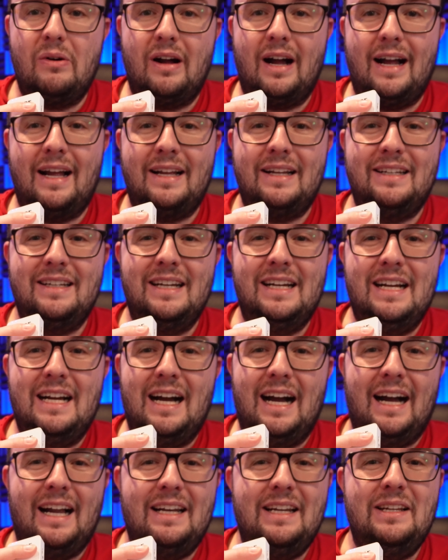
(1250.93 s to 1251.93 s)
I
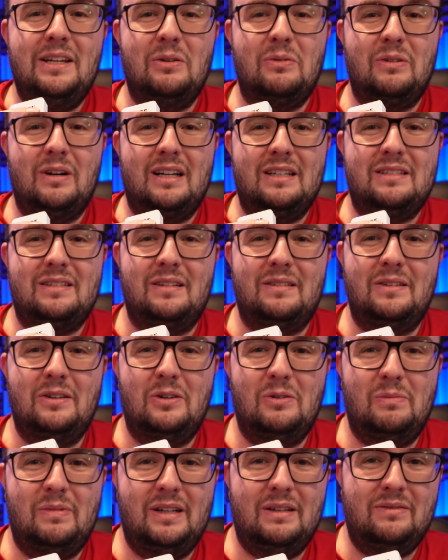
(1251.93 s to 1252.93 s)
I need to rest a
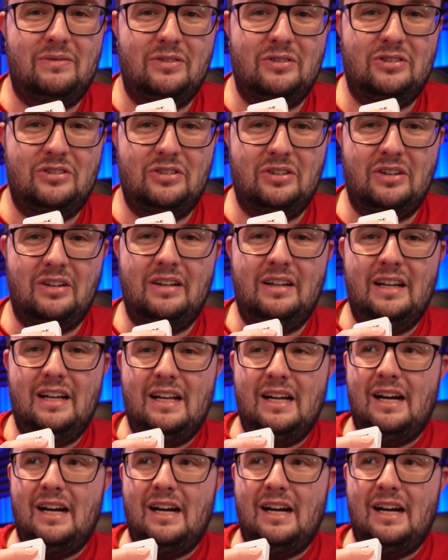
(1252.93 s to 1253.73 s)
little bit for sure.